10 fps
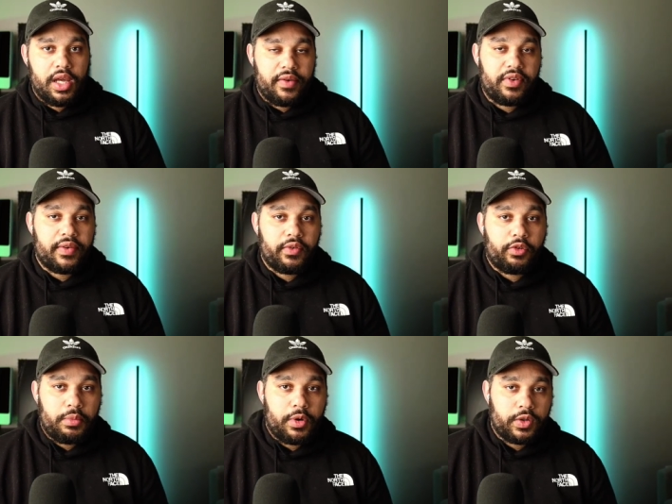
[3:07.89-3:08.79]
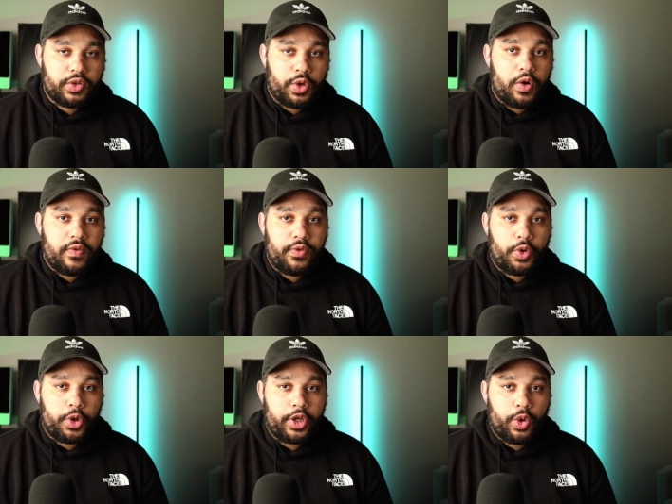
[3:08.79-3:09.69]
If you have a remote control
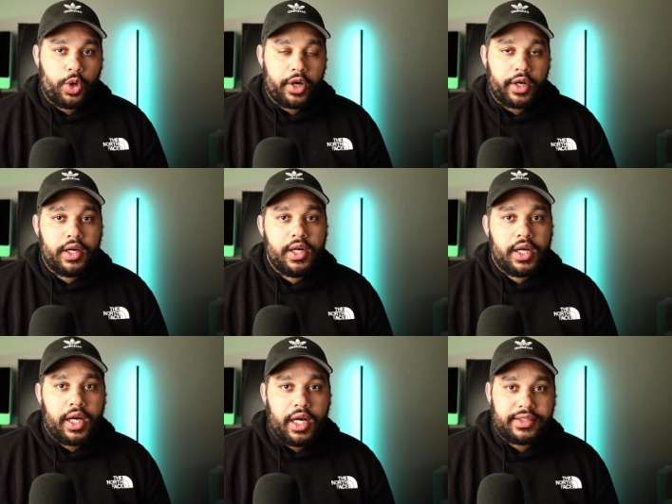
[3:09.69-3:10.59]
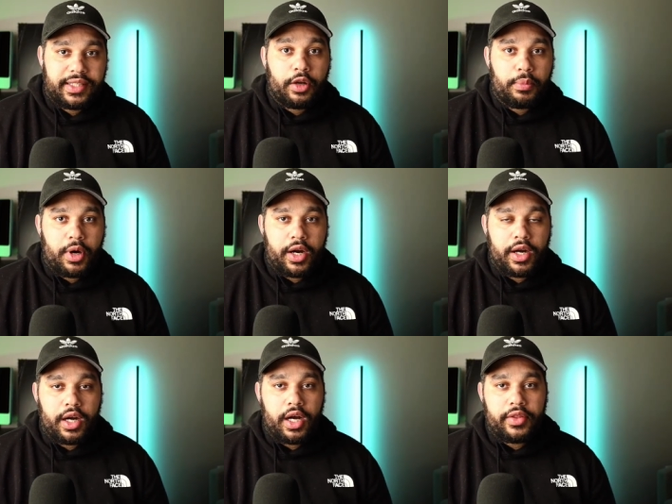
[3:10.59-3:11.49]
for your uh,
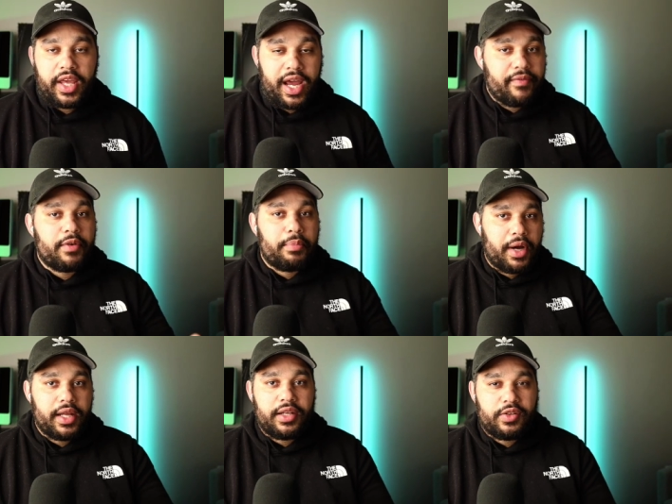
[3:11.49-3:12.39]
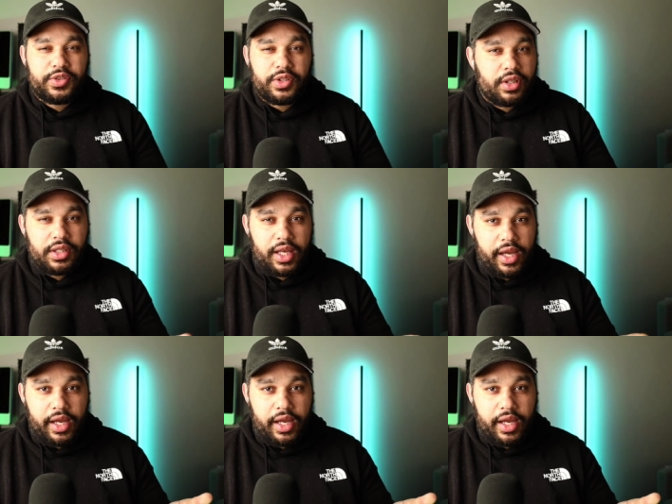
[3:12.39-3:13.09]
soundbar, uh, they have a button usually that